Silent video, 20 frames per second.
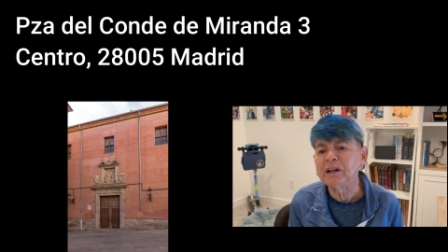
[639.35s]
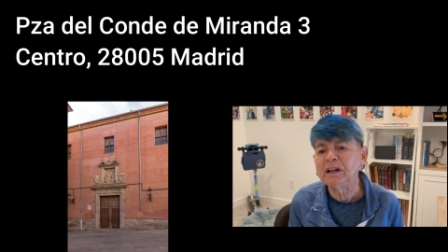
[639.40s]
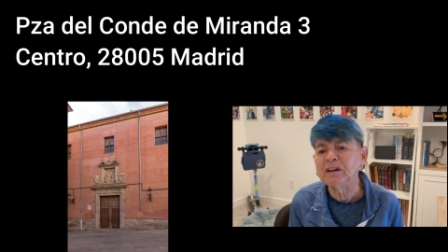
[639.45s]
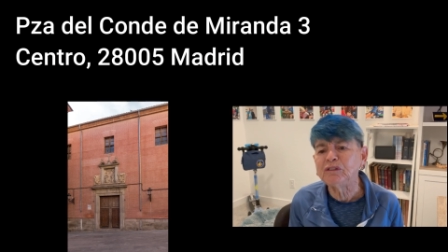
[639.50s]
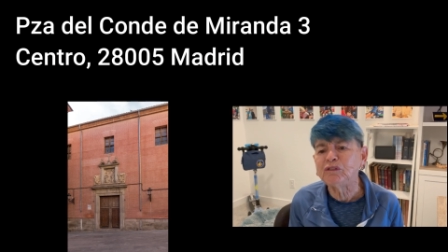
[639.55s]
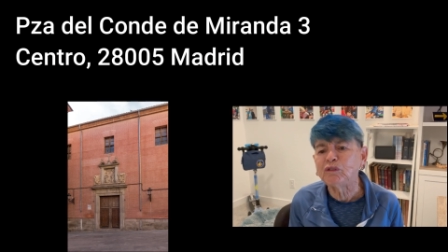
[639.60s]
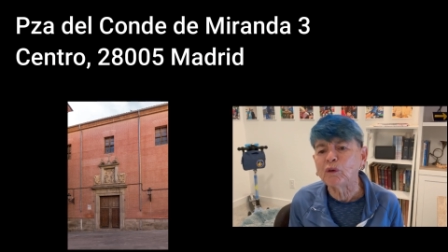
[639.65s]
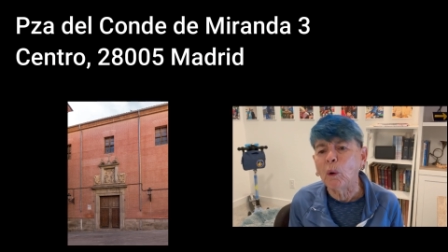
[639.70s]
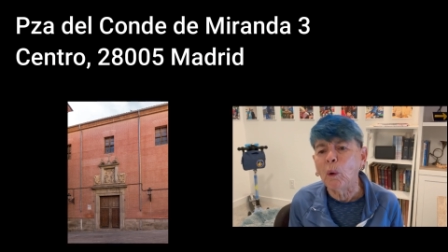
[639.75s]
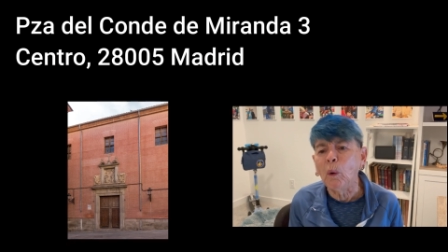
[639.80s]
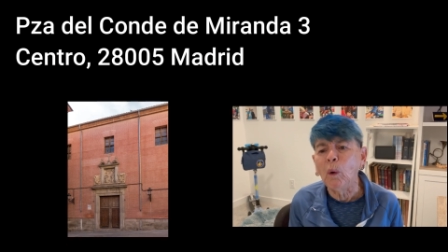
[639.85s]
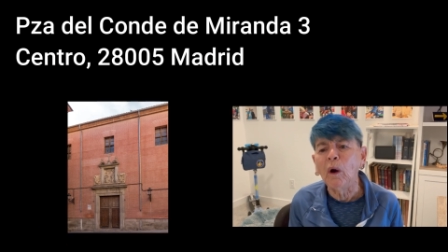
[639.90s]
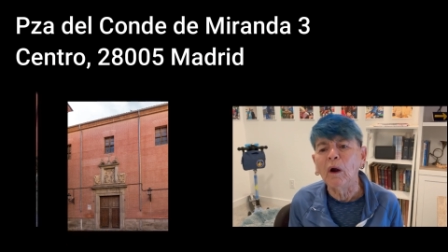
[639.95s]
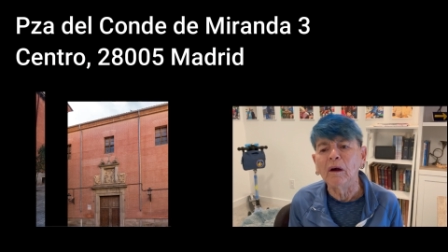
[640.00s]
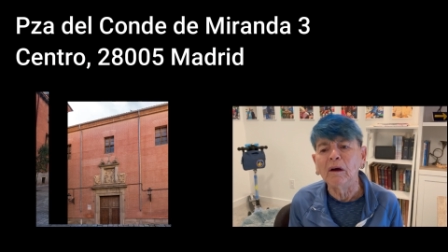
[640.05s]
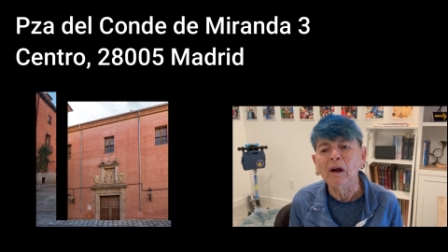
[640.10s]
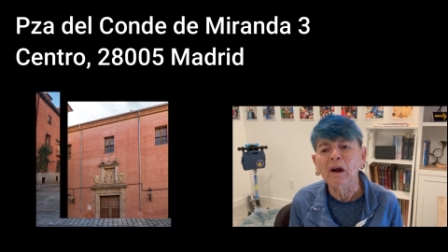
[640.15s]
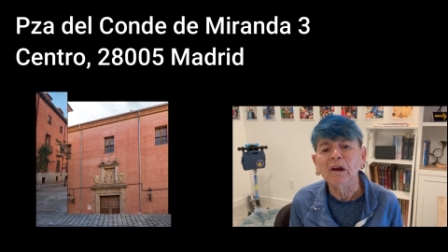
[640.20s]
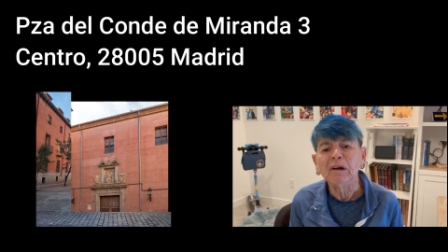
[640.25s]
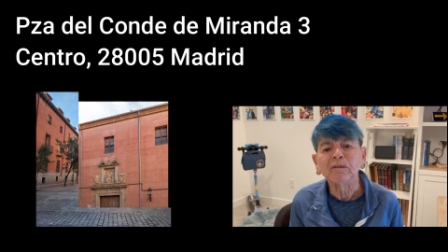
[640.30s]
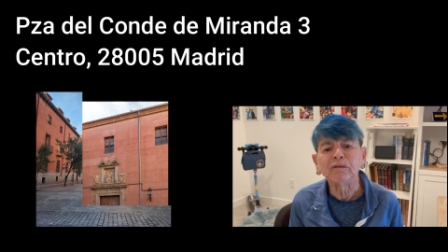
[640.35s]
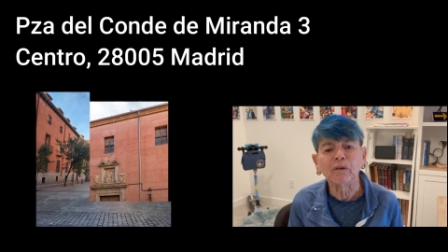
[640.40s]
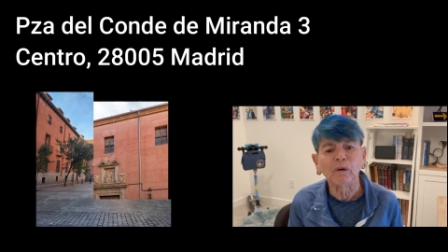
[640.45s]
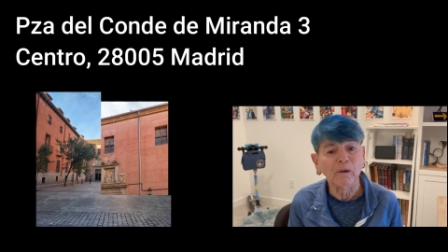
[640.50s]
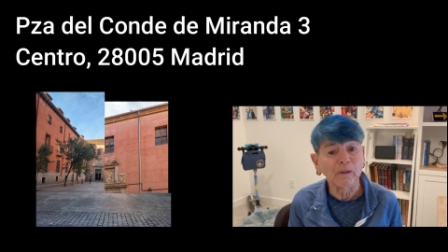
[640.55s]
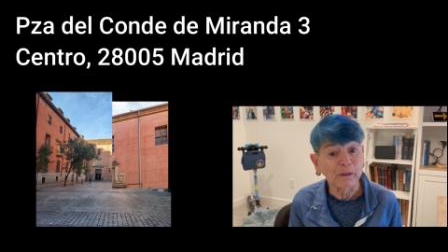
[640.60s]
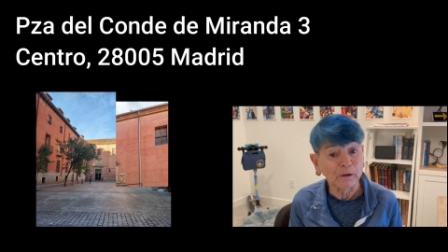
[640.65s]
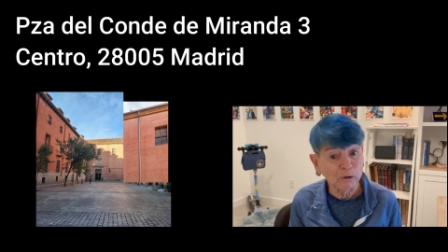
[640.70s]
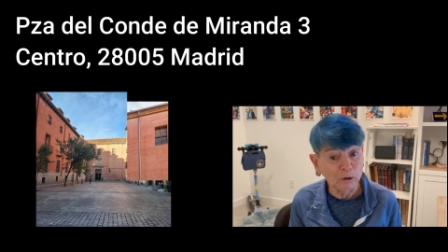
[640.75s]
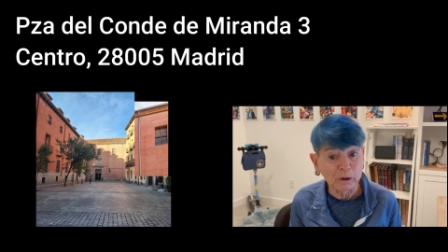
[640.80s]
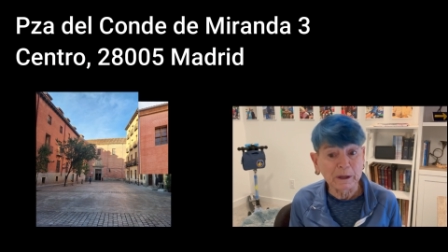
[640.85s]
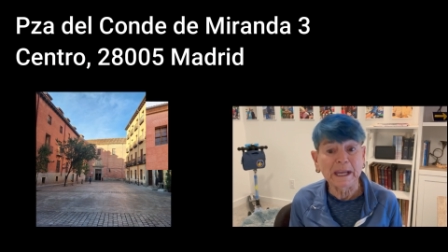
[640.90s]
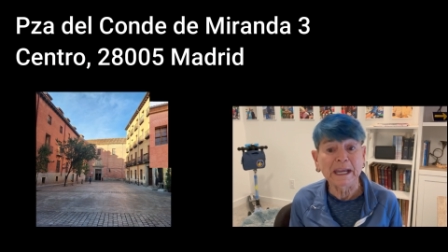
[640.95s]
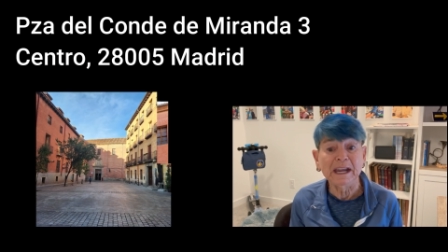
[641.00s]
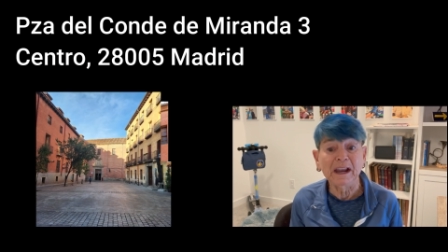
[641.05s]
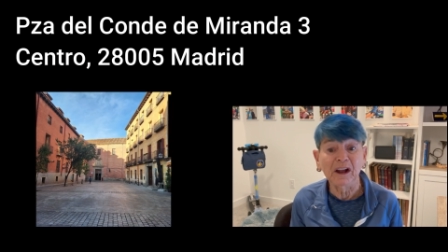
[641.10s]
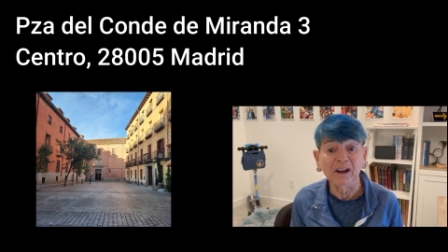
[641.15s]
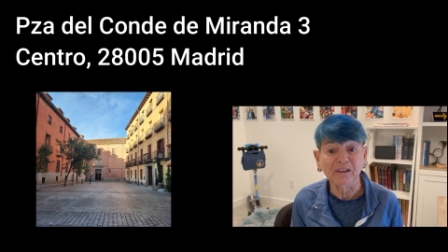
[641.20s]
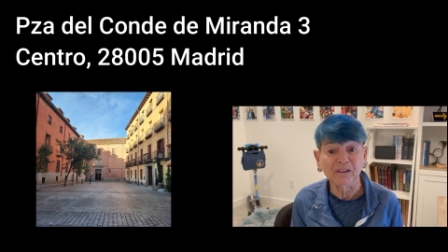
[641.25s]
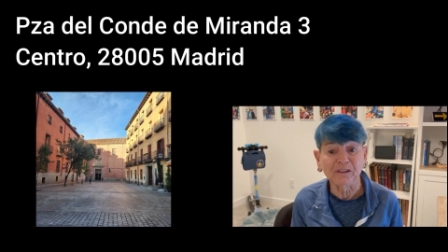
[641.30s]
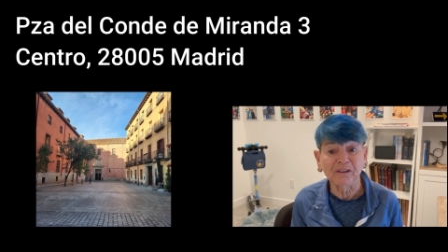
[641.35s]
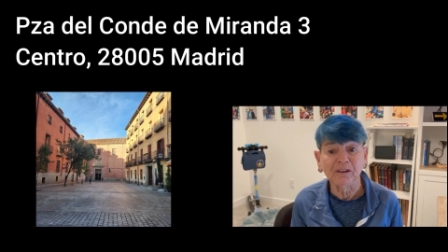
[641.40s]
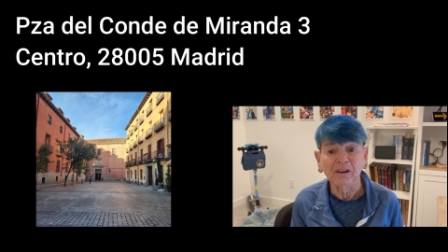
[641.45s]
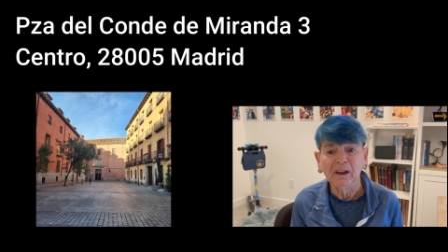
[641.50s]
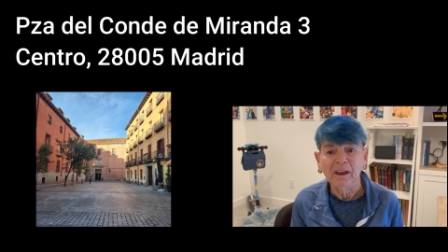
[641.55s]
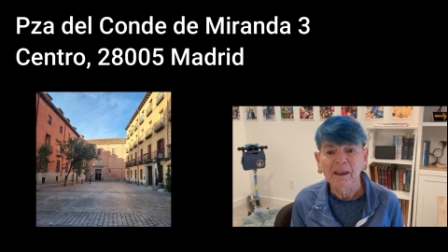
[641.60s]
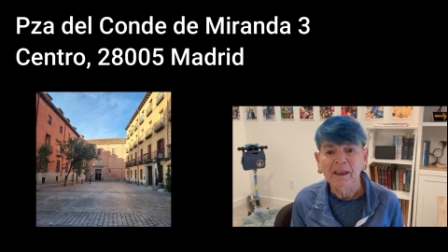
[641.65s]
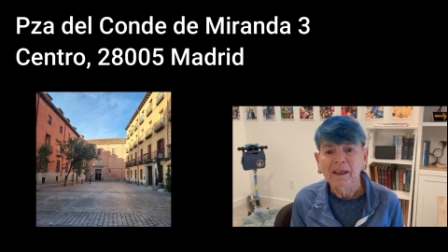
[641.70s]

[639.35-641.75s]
a door for the Cookie Nuns.